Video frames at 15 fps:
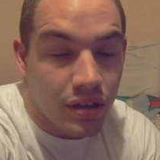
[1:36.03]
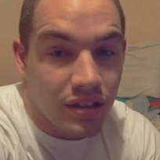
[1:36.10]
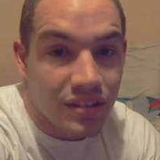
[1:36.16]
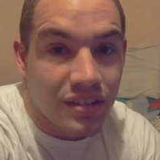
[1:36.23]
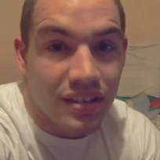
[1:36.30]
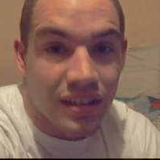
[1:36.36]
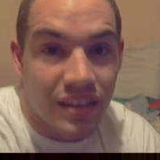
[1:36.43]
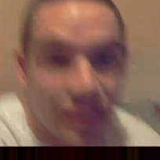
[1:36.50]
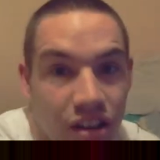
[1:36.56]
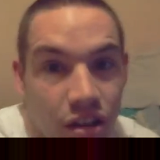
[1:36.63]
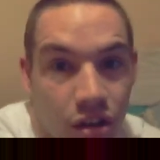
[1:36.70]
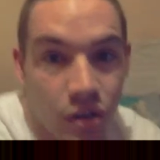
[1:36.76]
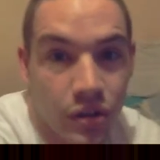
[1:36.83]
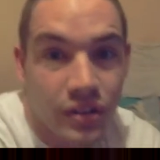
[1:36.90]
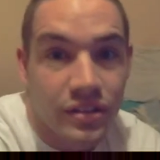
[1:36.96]
This is like the
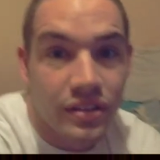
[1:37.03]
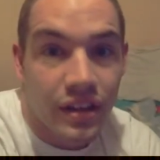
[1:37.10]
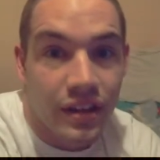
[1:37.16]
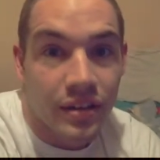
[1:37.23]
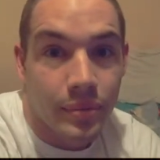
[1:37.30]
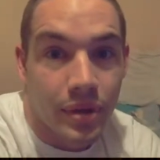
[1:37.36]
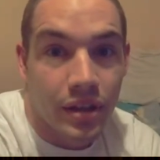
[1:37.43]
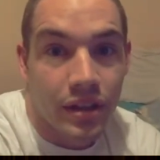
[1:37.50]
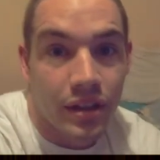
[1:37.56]
longest day of my